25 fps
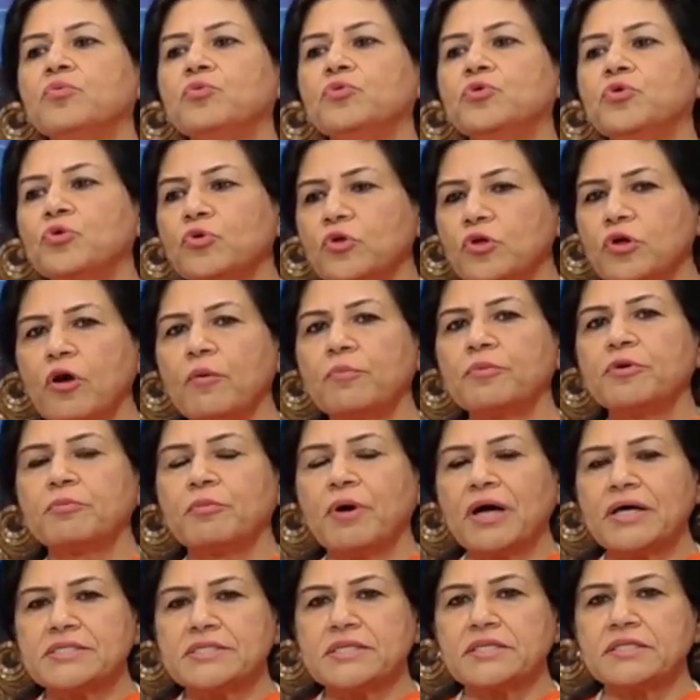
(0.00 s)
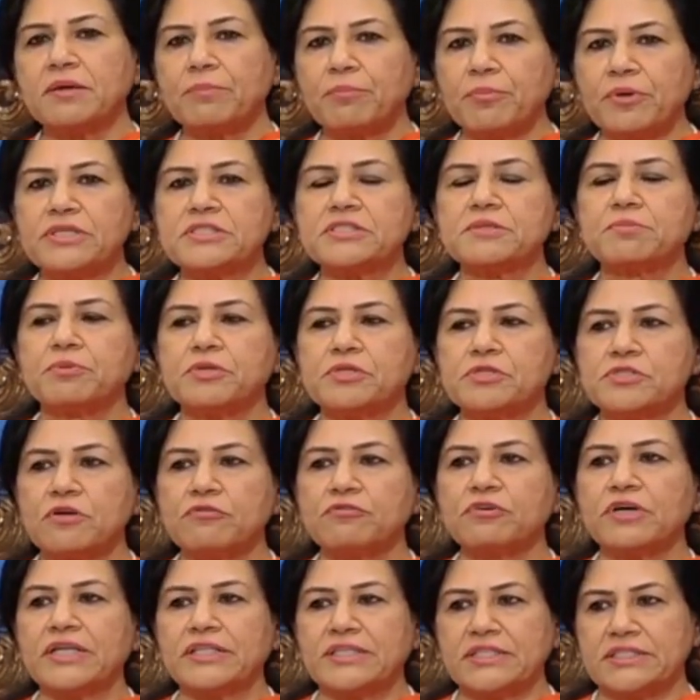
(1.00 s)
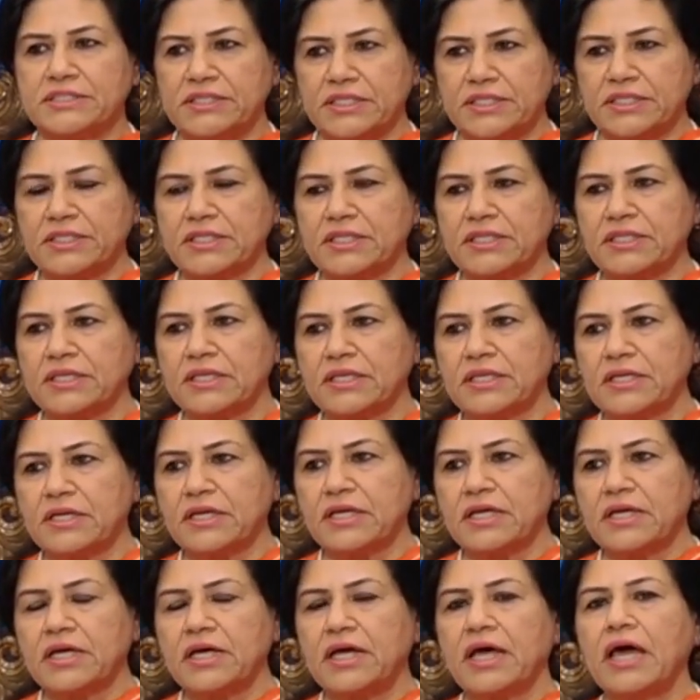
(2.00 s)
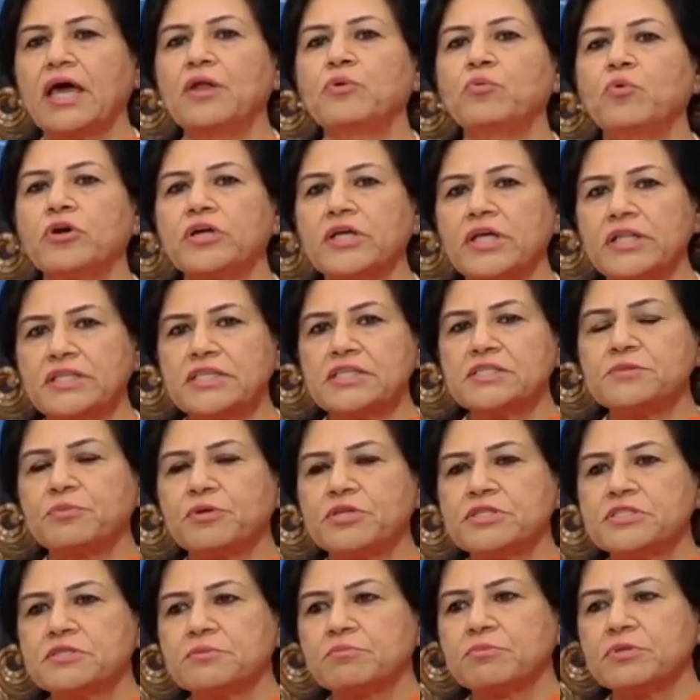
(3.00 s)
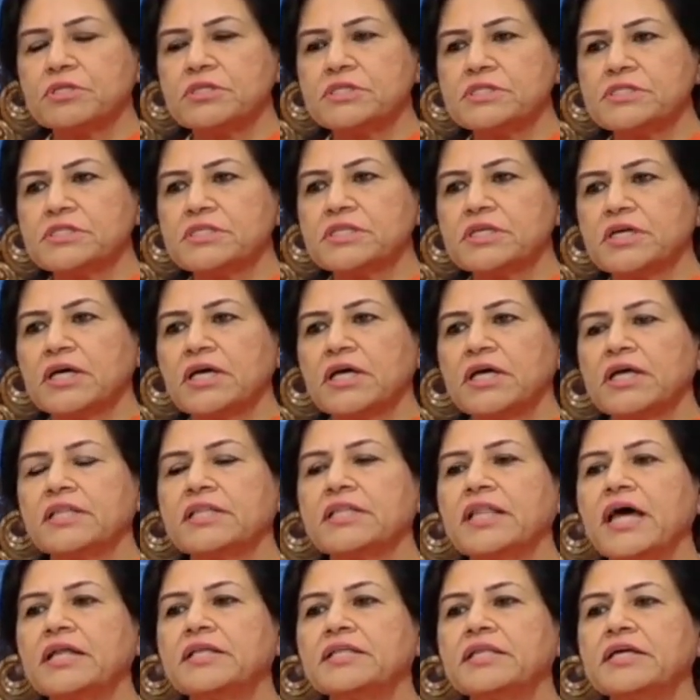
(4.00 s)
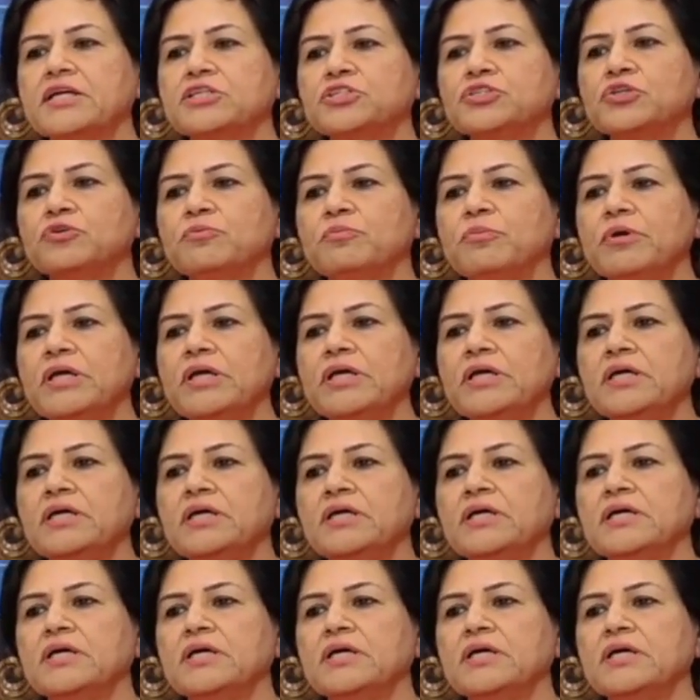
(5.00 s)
duly optimizing the principles of Gati Shakti. And what are these principles? That there should be